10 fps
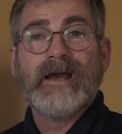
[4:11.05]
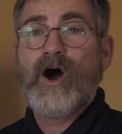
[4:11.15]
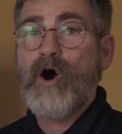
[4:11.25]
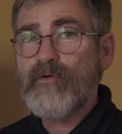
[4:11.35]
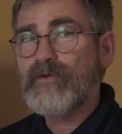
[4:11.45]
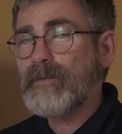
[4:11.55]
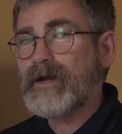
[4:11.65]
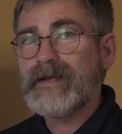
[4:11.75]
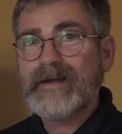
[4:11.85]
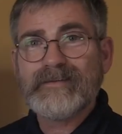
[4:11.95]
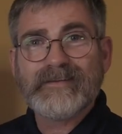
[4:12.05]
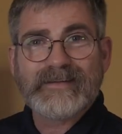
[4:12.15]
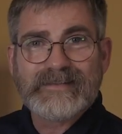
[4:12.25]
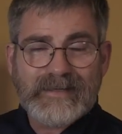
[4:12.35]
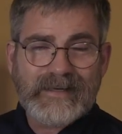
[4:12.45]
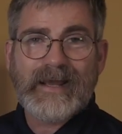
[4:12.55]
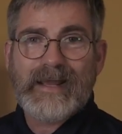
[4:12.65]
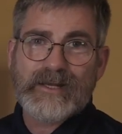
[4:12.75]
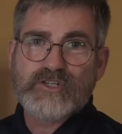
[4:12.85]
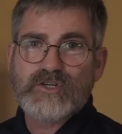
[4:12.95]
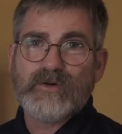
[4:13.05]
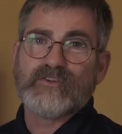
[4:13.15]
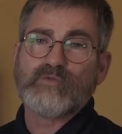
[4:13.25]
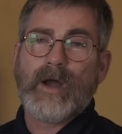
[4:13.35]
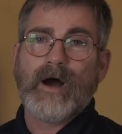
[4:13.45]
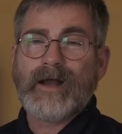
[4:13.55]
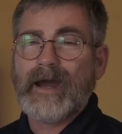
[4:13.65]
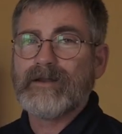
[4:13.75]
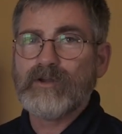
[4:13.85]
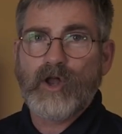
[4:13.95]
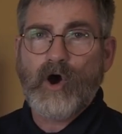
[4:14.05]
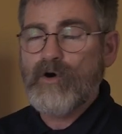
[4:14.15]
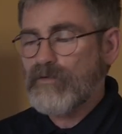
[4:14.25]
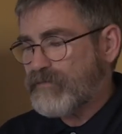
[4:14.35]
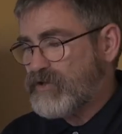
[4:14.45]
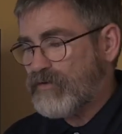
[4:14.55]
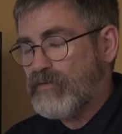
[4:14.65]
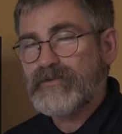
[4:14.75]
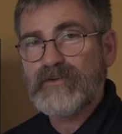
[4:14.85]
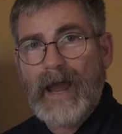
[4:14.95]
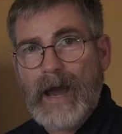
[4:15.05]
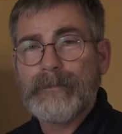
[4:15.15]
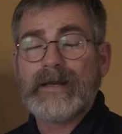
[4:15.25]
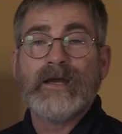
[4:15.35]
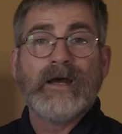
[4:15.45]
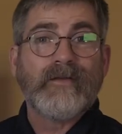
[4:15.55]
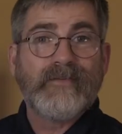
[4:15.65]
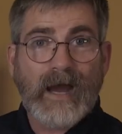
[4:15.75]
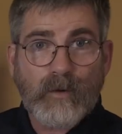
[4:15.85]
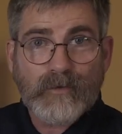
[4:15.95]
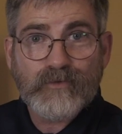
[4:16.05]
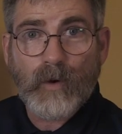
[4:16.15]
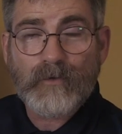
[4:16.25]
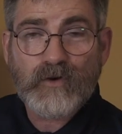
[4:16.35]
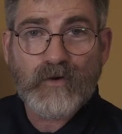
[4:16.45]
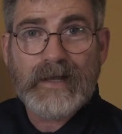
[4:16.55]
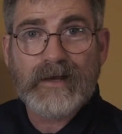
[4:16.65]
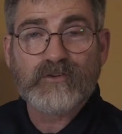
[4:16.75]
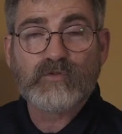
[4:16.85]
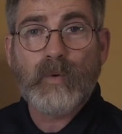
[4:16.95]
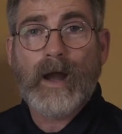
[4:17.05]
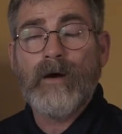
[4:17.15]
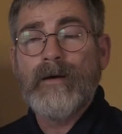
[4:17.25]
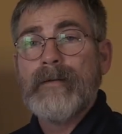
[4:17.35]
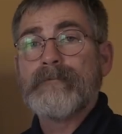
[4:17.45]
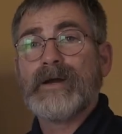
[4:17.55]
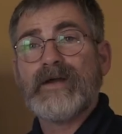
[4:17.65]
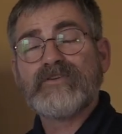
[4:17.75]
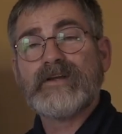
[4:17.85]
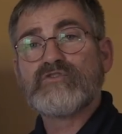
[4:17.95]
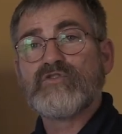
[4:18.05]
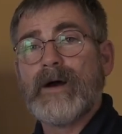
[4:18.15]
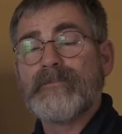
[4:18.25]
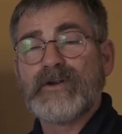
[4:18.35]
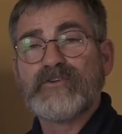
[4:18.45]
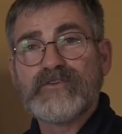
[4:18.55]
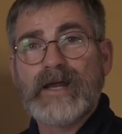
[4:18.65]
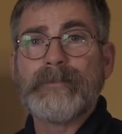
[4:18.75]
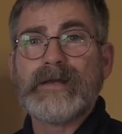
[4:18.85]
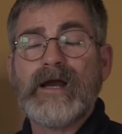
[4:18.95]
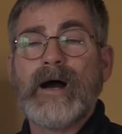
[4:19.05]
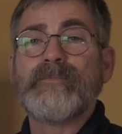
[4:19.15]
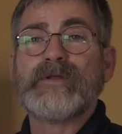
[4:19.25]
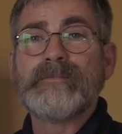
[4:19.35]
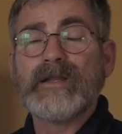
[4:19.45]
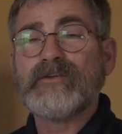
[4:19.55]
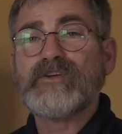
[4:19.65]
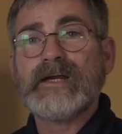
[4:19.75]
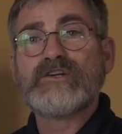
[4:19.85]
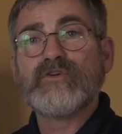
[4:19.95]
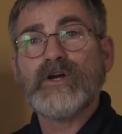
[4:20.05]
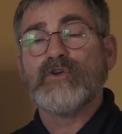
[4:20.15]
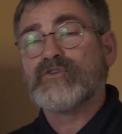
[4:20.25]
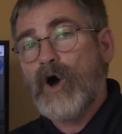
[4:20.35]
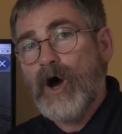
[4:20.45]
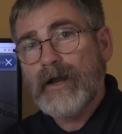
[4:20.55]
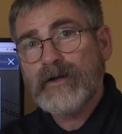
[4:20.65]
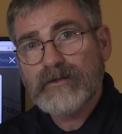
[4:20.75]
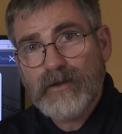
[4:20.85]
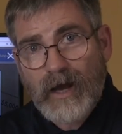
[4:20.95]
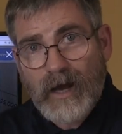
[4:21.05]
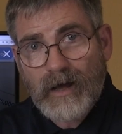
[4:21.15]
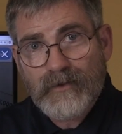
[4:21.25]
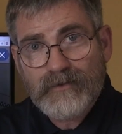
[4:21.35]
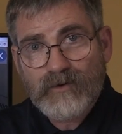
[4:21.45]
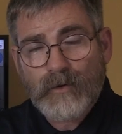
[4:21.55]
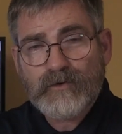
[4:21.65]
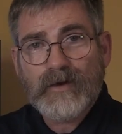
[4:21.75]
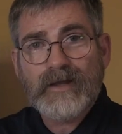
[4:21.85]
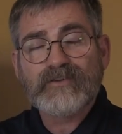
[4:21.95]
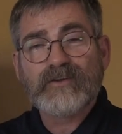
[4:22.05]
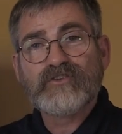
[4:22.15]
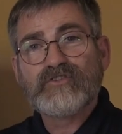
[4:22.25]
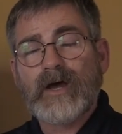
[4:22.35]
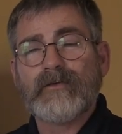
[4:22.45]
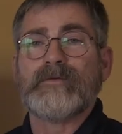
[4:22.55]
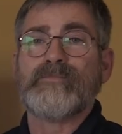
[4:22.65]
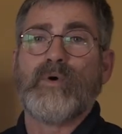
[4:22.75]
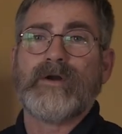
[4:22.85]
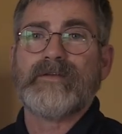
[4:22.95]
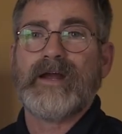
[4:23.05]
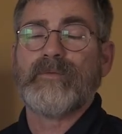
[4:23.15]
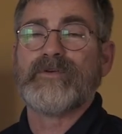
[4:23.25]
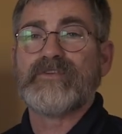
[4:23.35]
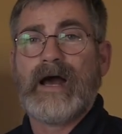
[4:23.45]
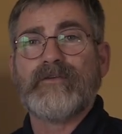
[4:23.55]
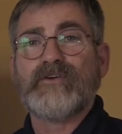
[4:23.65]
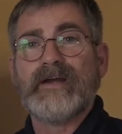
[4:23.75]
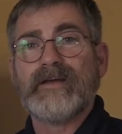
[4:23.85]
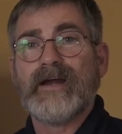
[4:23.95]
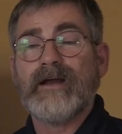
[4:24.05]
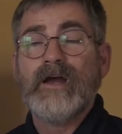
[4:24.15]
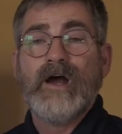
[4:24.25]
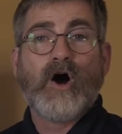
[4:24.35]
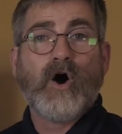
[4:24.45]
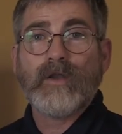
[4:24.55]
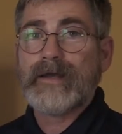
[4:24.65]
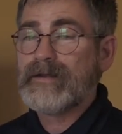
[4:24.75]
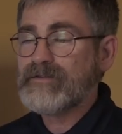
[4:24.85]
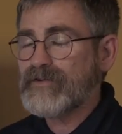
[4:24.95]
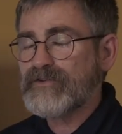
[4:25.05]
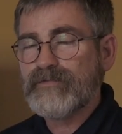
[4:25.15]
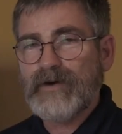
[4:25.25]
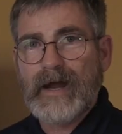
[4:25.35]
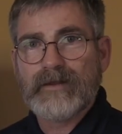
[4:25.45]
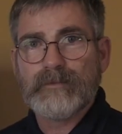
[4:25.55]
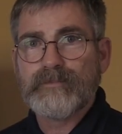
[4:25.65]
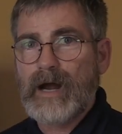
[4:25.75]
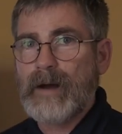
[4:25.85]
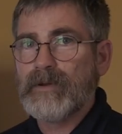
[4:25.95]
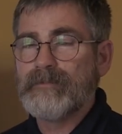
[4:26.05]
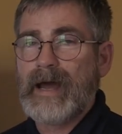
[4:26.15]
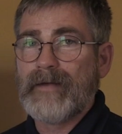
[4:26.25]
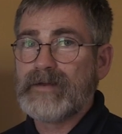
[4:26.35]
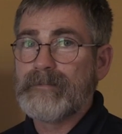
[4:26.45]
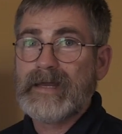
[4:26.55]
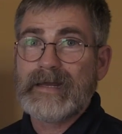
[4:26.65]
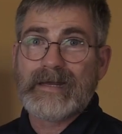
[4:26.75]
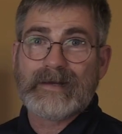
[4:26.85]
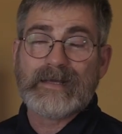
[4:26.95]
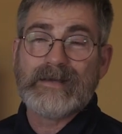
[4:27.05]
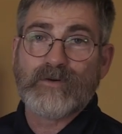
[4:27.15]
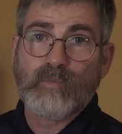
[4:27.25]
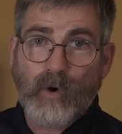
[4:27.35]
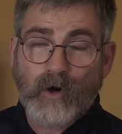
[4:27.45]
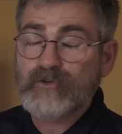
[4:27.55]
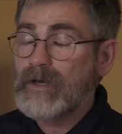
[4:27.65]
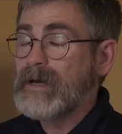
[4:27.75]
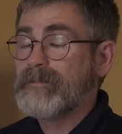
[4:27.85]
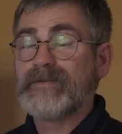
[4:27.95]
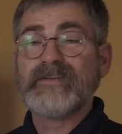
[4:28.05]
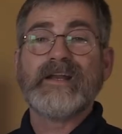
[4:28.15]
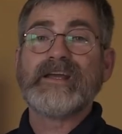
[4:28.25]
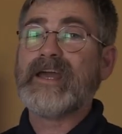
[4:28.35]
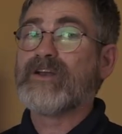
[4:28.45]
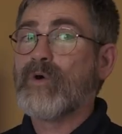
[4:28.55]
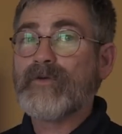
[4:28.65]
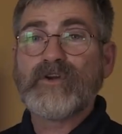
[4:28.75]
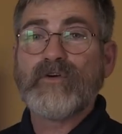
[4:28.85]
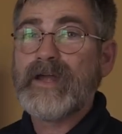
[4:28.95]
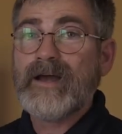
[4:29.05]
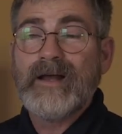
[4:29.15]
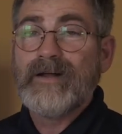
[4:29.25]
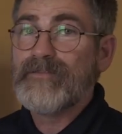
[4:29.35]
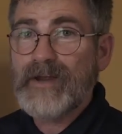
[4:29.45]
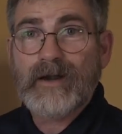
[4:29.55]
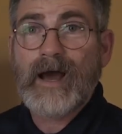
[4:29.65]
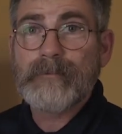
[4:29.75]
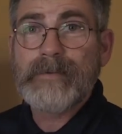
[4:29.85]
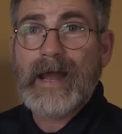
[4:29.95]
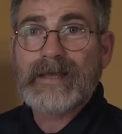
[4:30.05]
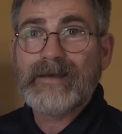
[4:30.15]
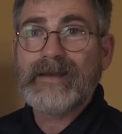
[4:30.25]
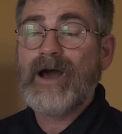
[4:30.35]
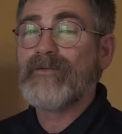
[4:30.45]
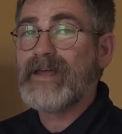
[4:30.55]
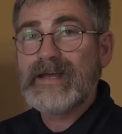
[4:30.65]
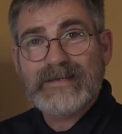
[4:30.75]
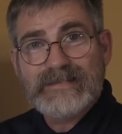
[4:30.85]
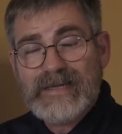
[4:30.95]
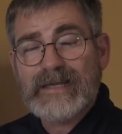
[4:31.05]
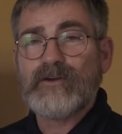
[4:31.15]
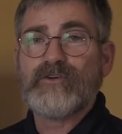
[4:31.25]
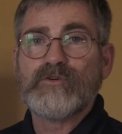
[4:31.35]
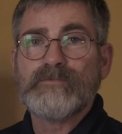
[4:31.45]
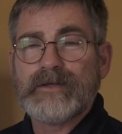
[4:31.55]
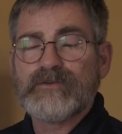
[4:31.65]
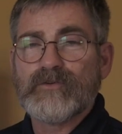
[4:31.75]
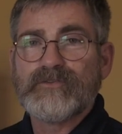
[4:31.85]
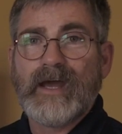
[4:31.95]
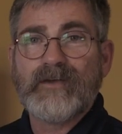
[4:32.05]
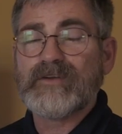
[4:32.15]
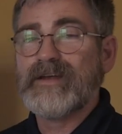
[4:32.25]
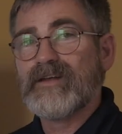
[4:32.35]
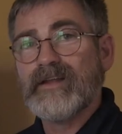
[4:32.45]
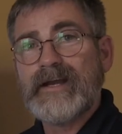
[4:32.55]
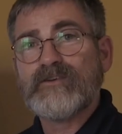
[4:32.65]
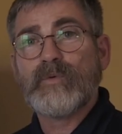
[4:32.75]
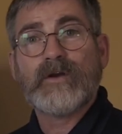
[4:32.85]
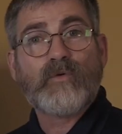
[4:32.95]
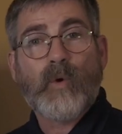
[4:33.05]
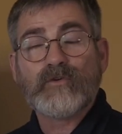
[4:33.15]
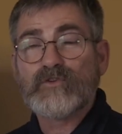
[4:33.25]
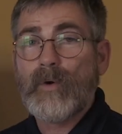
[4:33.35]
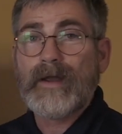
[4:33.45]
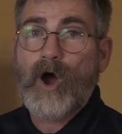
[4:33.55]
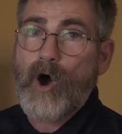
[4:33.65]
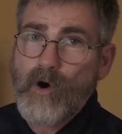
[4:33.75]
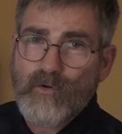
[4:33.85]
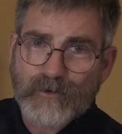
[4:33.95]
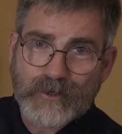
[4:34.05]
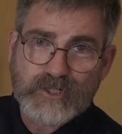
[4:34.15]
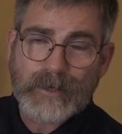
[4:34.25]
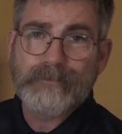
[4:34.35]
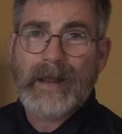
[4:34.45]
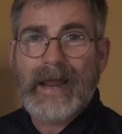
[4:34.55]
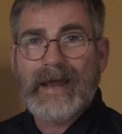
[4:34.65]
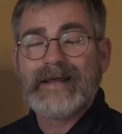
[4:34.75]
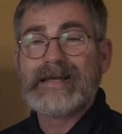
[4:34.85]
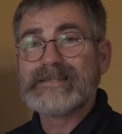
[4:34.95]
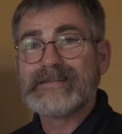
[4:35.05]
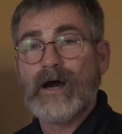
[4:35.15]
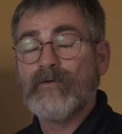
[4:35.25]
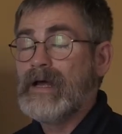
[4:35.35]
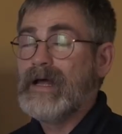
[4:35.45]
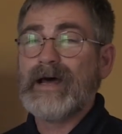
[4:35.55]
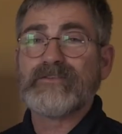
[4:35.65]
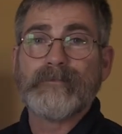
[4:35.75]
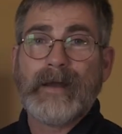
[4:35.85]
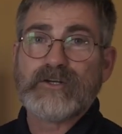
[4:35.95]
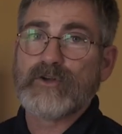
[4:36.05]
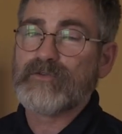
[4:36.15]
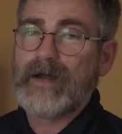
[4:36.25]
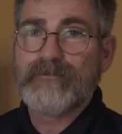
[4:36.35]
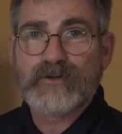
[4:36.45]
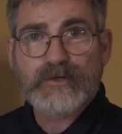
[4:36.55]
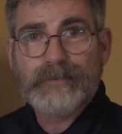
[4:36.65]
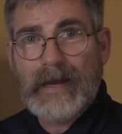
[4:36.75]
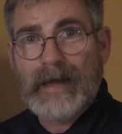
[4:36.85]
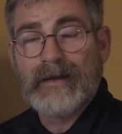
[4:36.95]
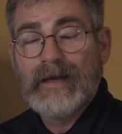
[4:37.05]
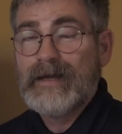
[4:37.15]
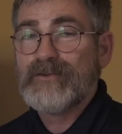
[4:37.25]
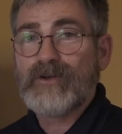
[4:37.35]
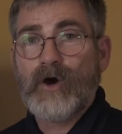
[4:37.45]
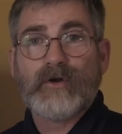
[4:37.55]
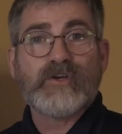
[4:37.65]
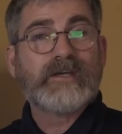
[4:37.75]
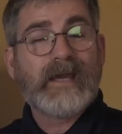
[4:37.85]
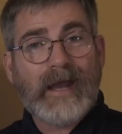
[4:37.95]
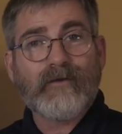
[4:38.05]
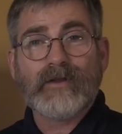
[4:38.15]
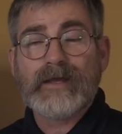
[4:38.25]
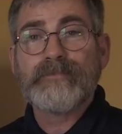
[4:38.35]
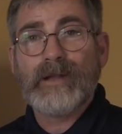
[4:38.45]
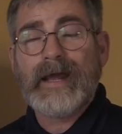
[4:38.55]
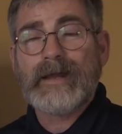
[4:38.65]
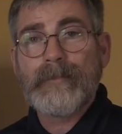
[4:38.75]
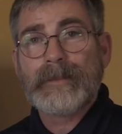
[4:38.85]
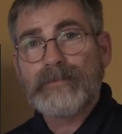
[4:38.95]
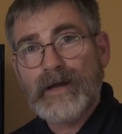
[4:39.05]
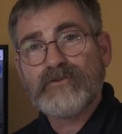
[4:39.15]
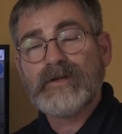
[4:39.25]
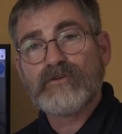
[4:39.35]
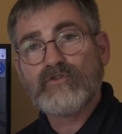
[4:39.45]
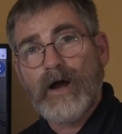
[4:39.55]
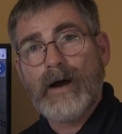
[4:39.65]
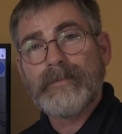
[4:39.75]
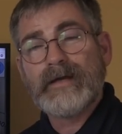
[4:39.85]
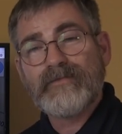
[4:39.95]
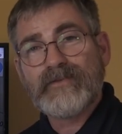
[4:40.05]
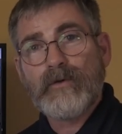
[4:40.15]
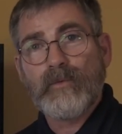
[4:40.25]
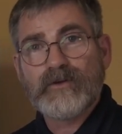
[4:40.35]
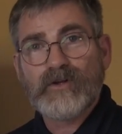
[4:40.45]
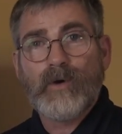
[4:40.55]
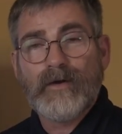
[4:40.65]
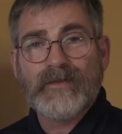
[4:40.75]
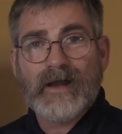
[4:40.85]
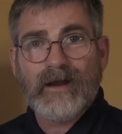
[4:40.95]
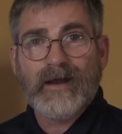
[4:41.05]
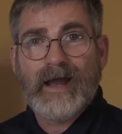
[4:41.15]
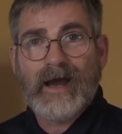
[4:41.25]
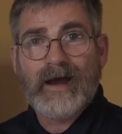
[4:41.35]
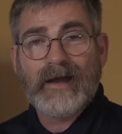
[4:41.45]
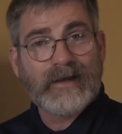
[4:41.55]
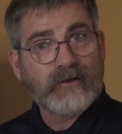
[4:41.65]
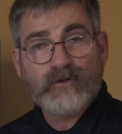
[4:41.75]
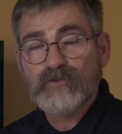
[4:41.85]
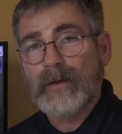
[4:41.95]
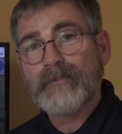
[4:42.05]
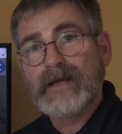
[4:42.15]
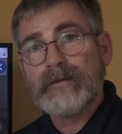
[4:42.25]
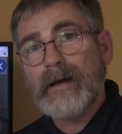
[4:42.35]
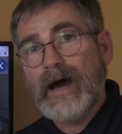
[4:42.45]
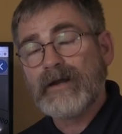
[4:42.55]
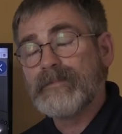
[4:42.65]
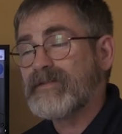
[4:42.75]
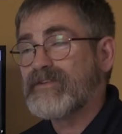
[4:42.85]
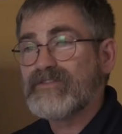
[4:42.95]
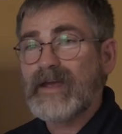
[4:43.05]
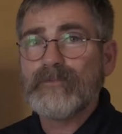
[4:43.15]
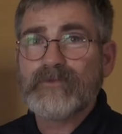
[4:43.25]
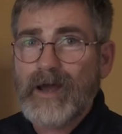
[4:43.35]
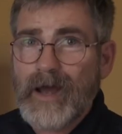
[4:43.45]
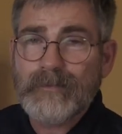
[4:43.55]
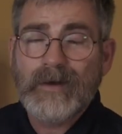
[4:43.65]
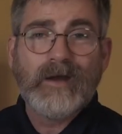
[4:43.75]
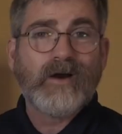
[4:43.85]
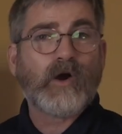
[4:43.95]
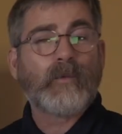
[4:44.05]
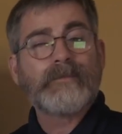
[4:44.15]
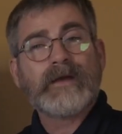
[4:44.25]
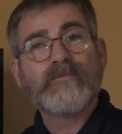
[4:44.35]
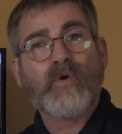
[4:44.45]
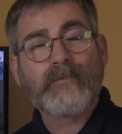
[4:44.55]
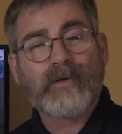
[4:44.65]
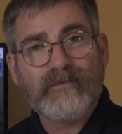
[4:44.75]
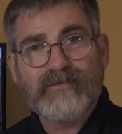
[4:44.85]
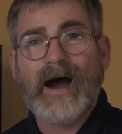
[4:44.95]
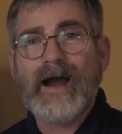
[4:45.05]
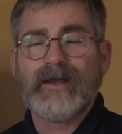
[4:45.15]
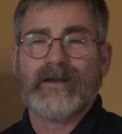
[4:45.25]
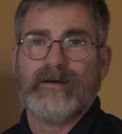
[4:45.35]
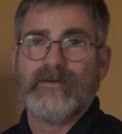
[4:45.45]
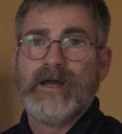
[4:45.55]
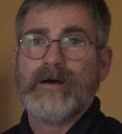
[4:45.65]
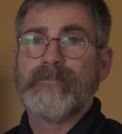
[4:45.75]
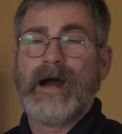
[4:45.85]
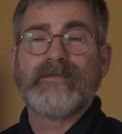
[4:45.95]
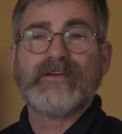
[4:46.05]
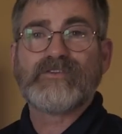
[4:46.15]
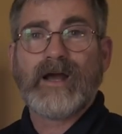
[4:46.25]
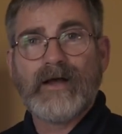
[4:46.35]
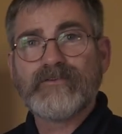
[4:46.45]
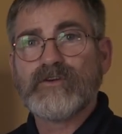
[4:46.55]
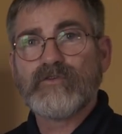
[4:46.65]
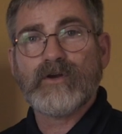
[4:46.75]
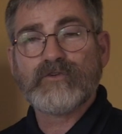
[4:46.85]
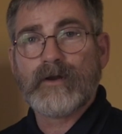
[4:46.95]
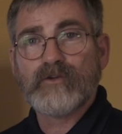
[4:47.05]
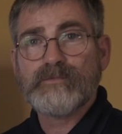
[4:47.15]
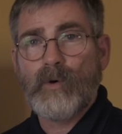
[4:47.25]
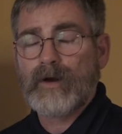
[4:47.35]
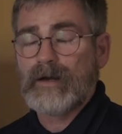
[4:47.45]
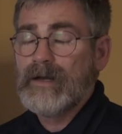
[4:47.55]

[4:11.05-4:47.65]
Hopefully, we're going to get into the DNA issue as well, kind of a little overview of what's happening, that with North Korea as well. President Trump. They're stepping up the military drills on uh, North Korea's southern border there with South Korea there, only intensifying the problem, I think making it even worse. But then again, North Korea, they're not backing down. They continue to do missile tests, and the latest one, of course, going over Japan itself. That's a major threat for Japan. So you can't really blame President Trump if they were to go in there uh, and do something about it. But at the same time, are we being more provocative by these constant drills on his border?